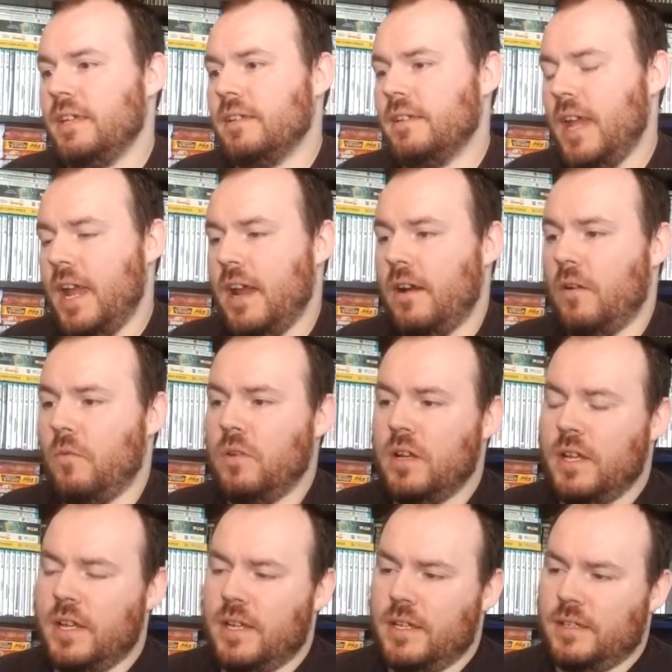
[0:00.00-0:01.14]
Now
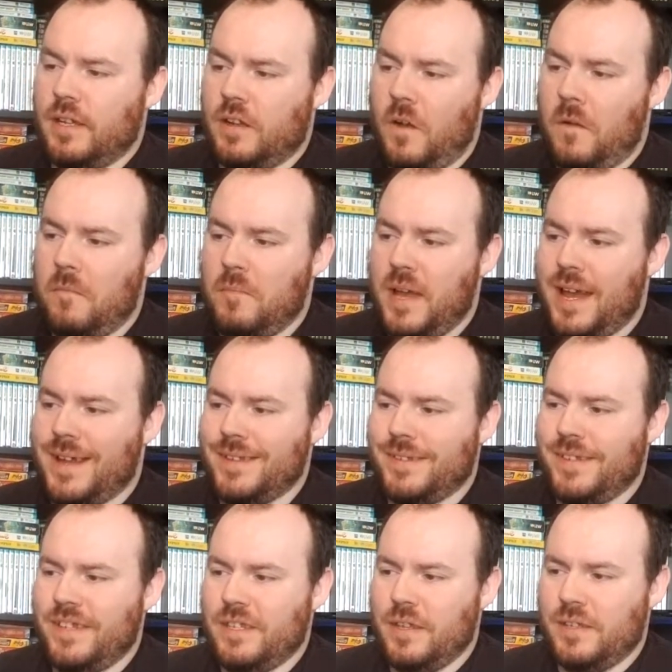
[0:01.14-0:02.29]
the combat
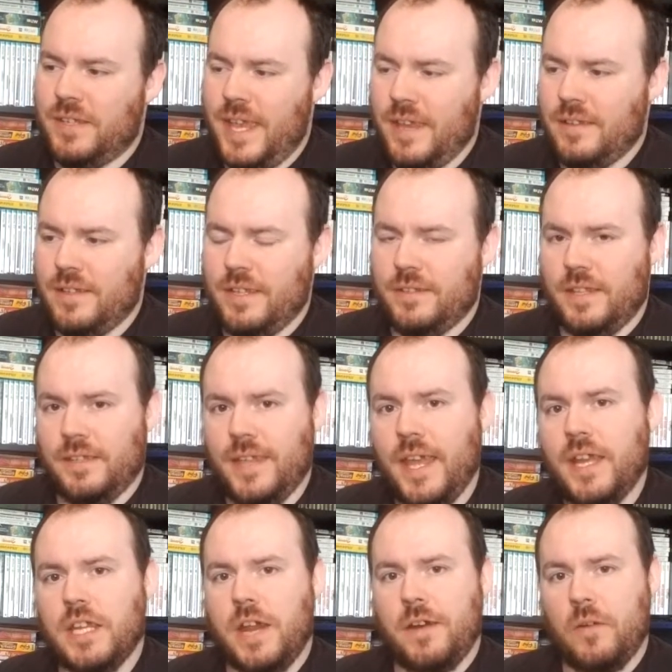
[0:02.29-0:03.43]
seems is the
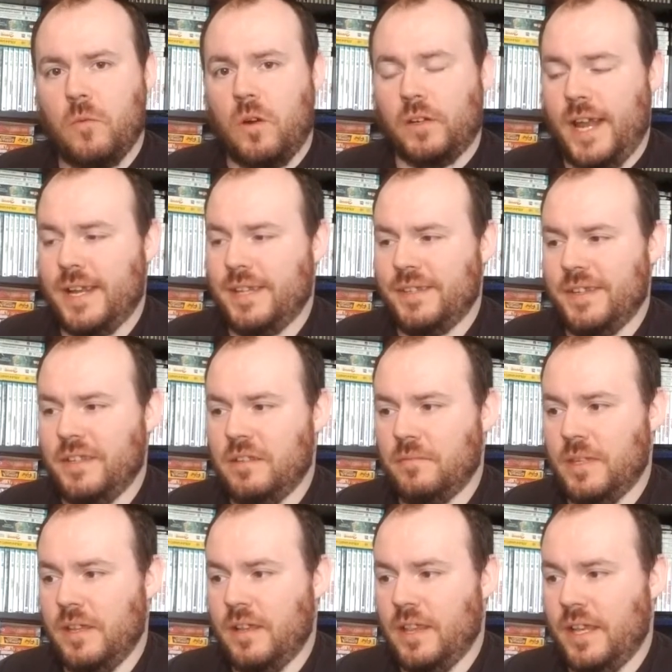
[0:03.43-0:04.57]
secondary one, and it seems to
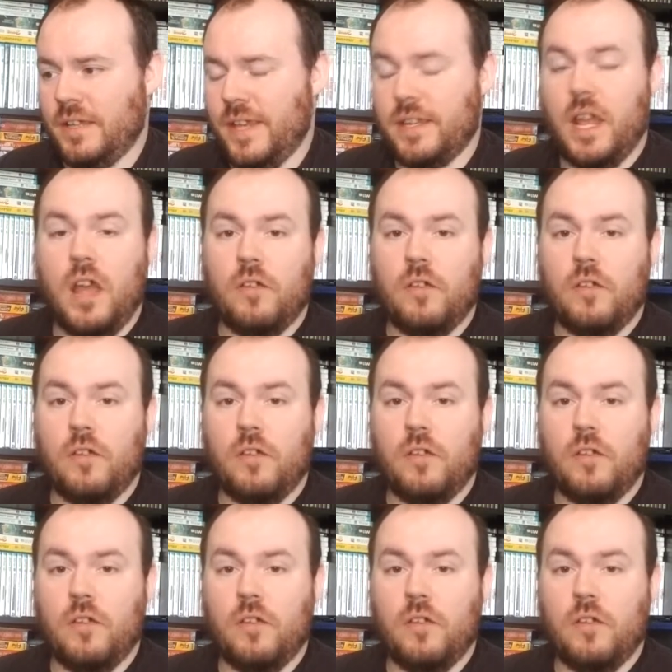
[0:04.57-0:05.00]
be, like I said,